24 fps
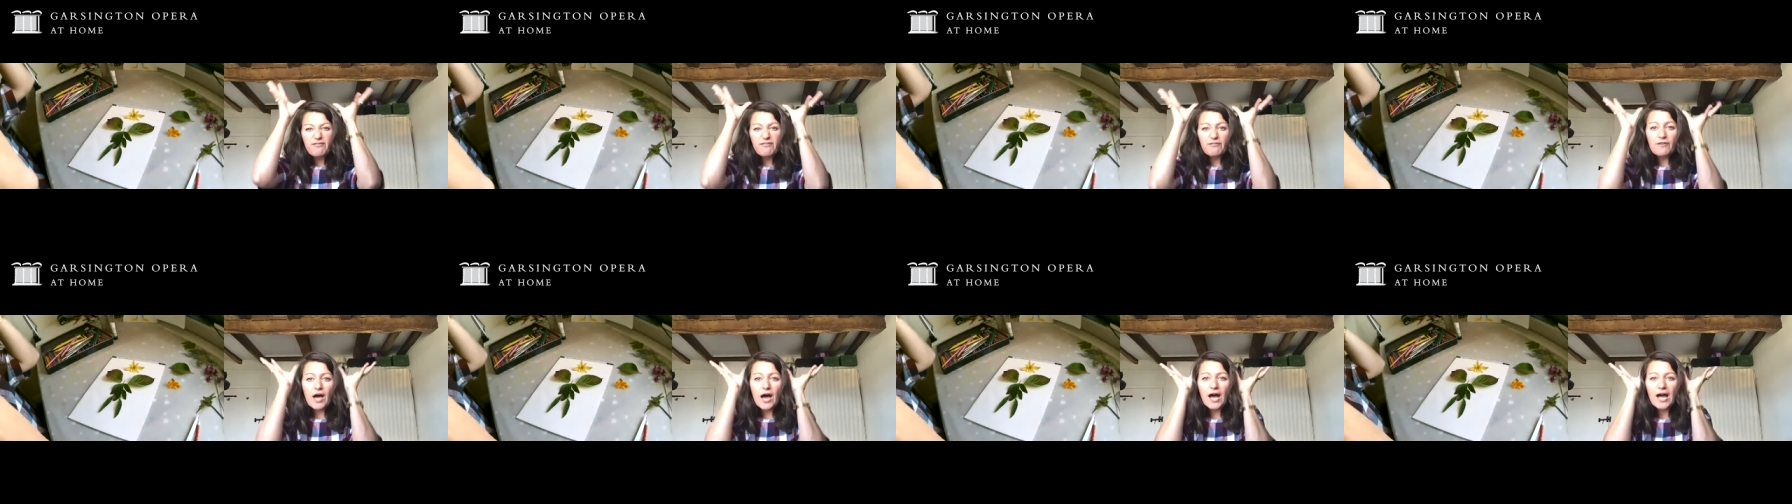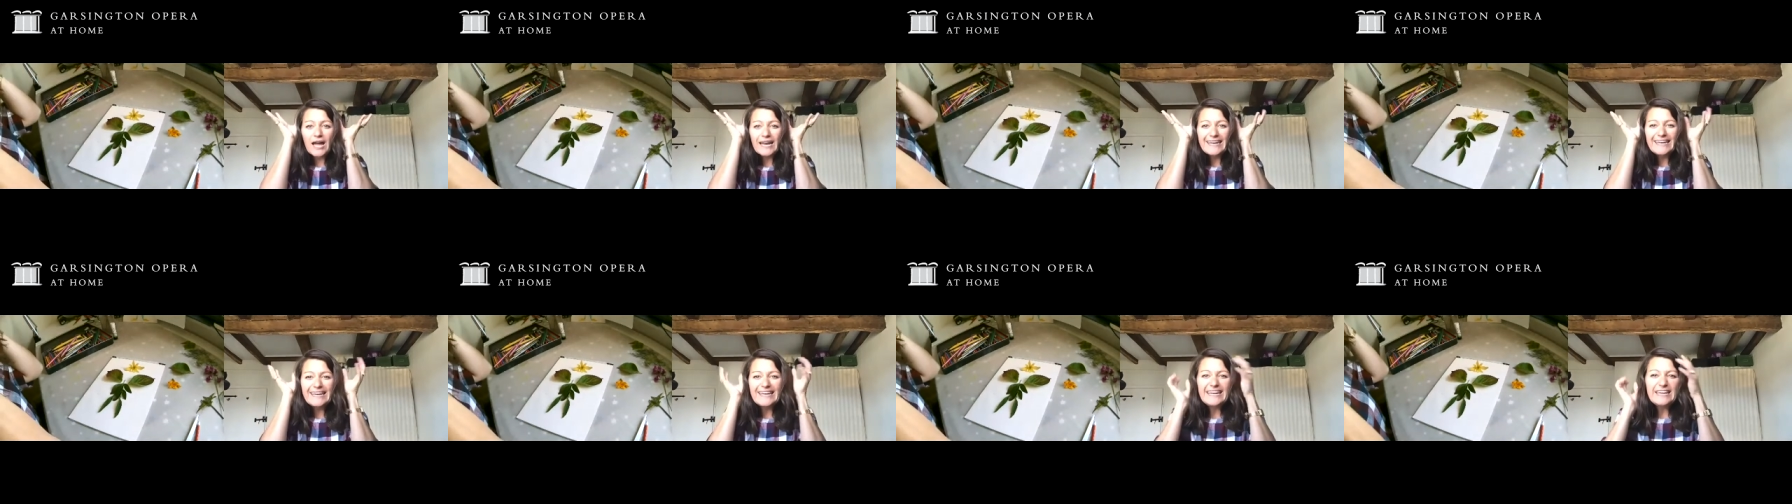uh,
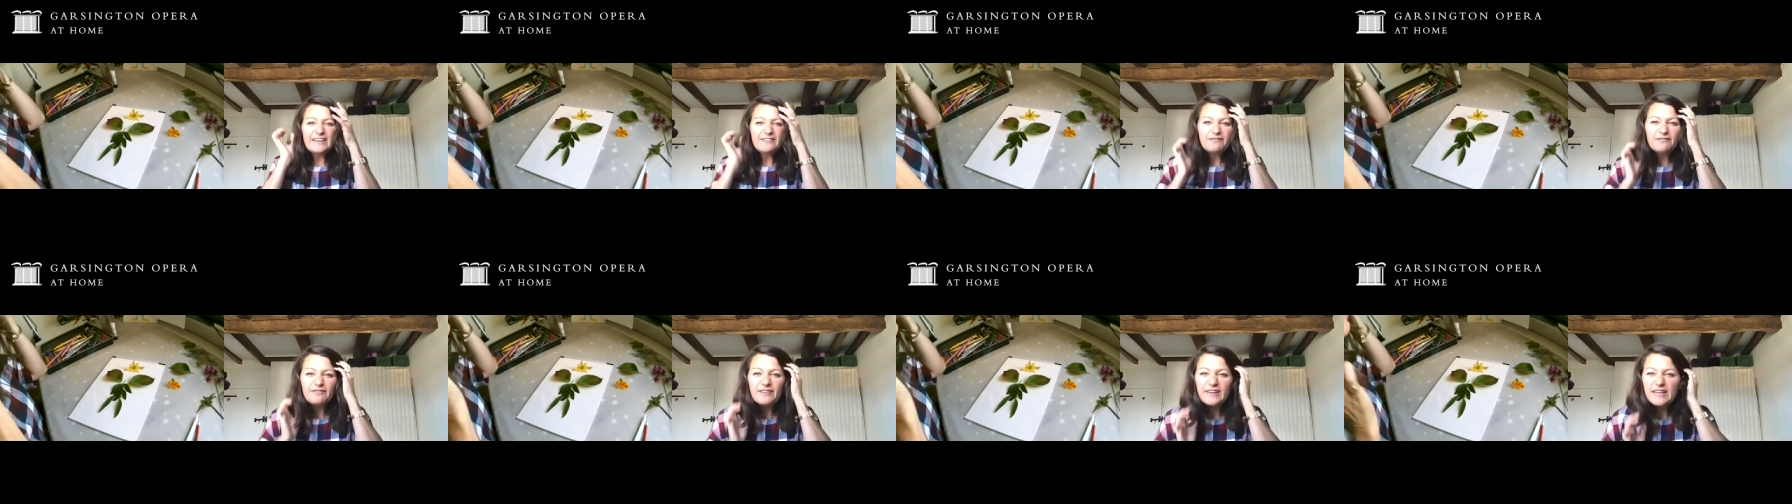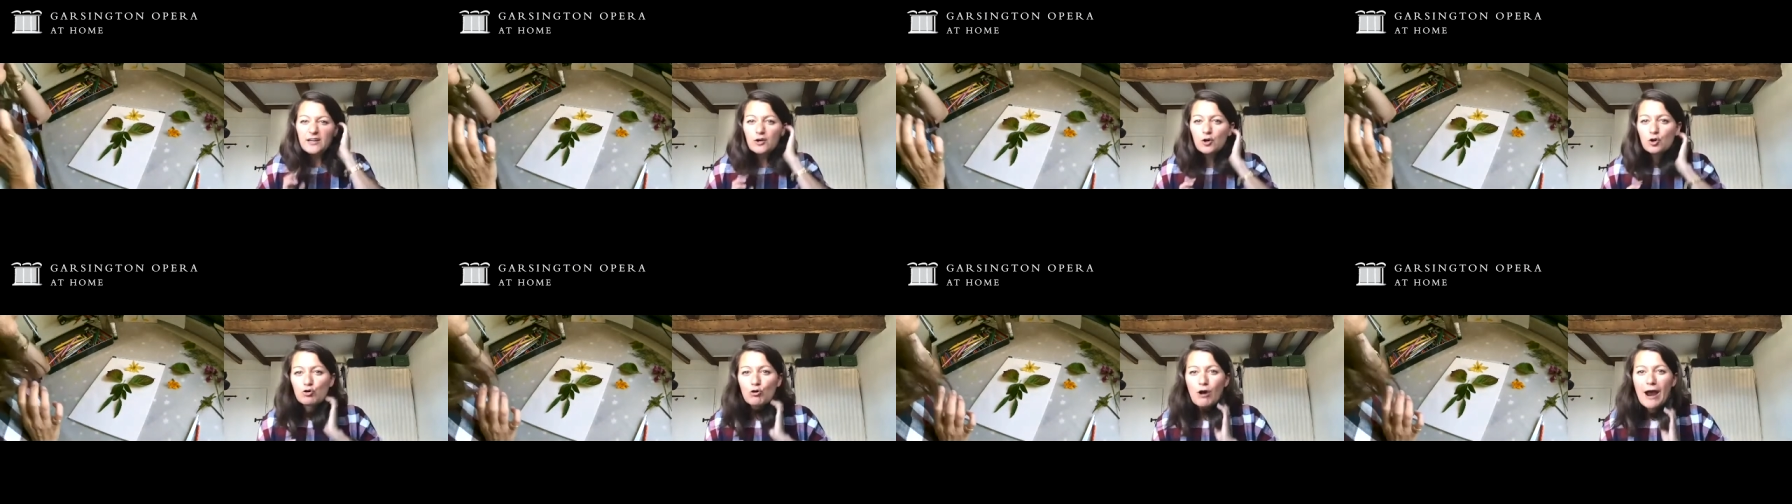leafy
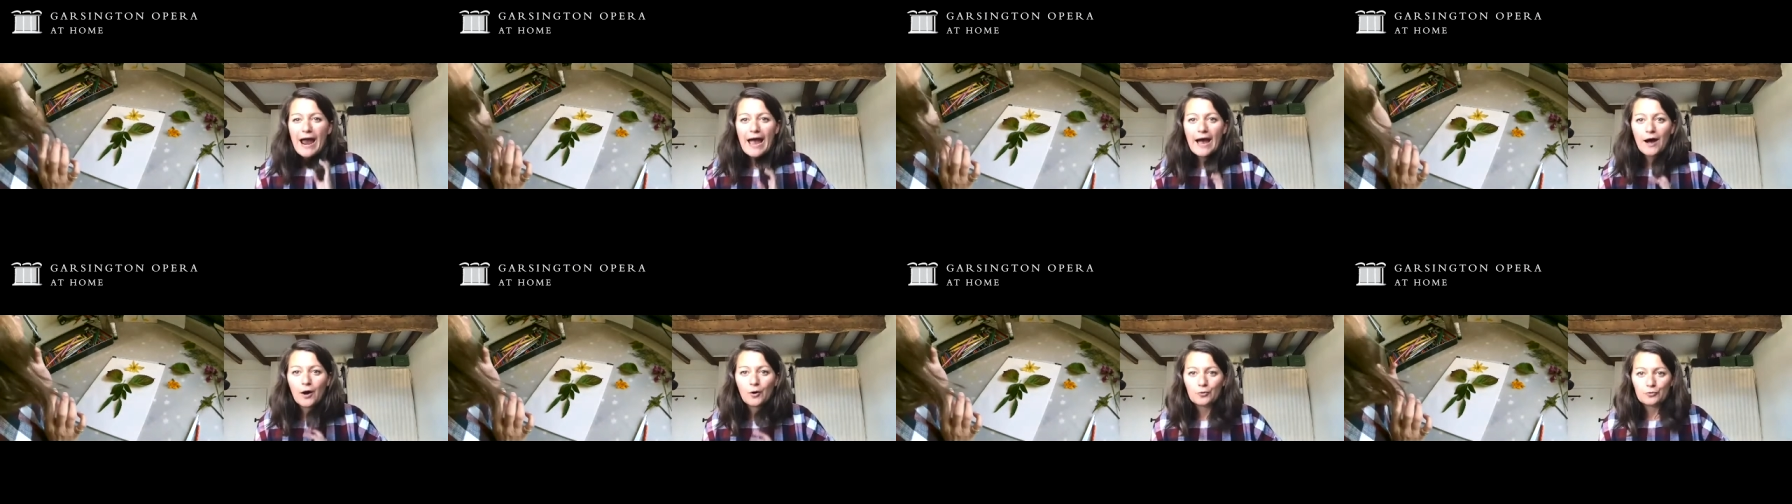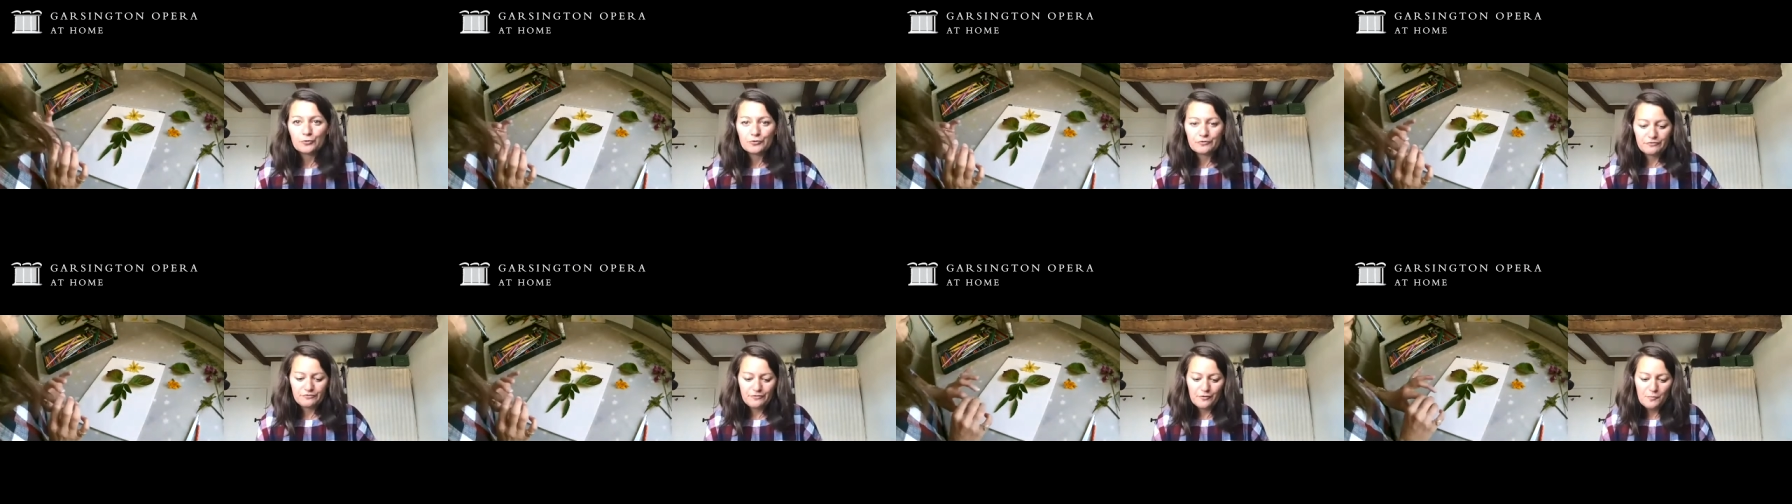
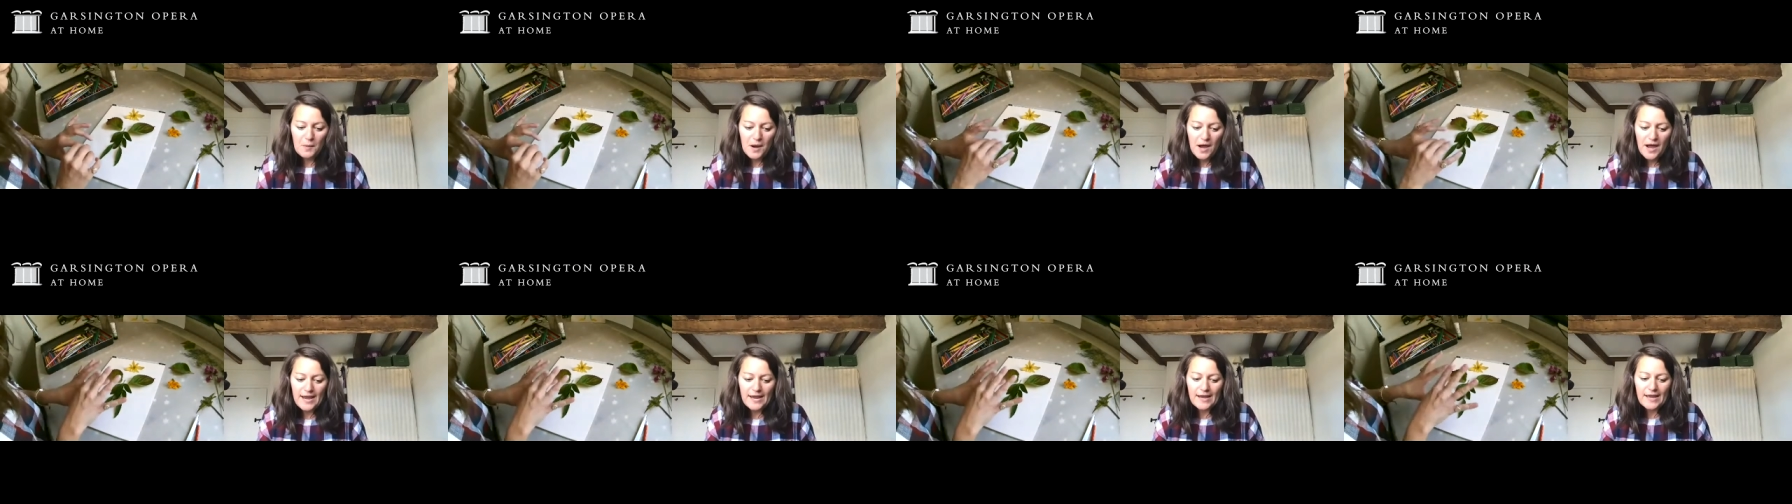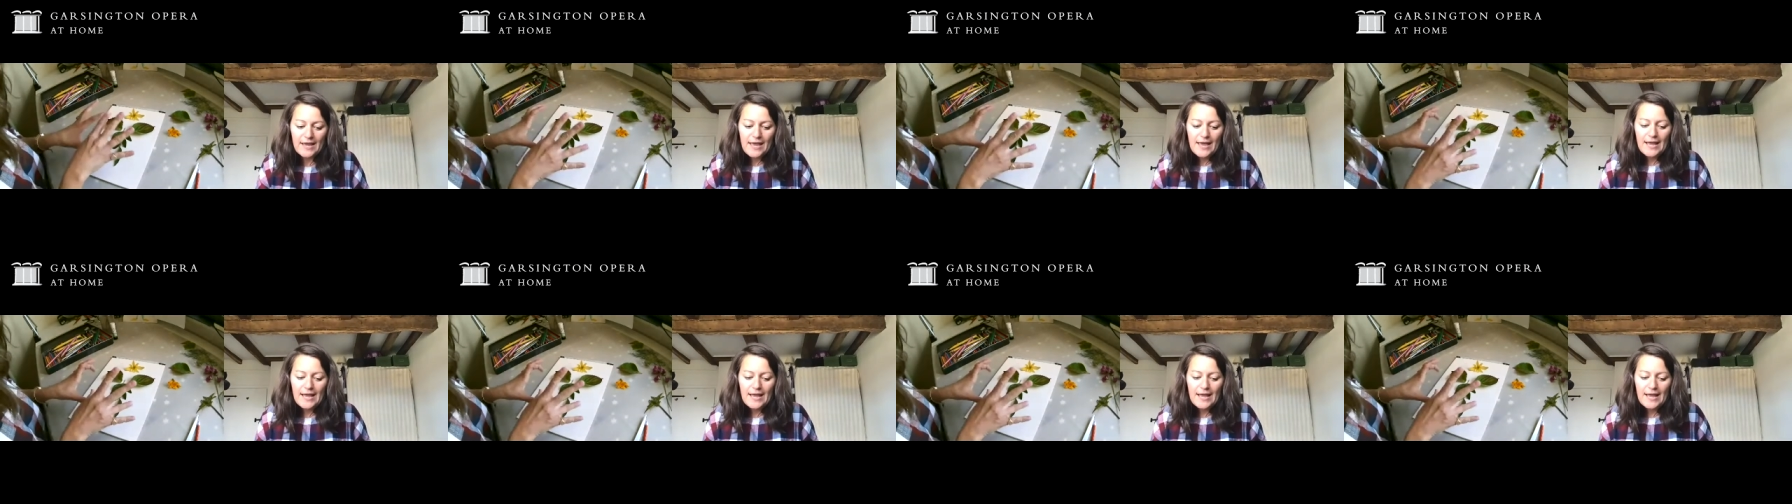crown for my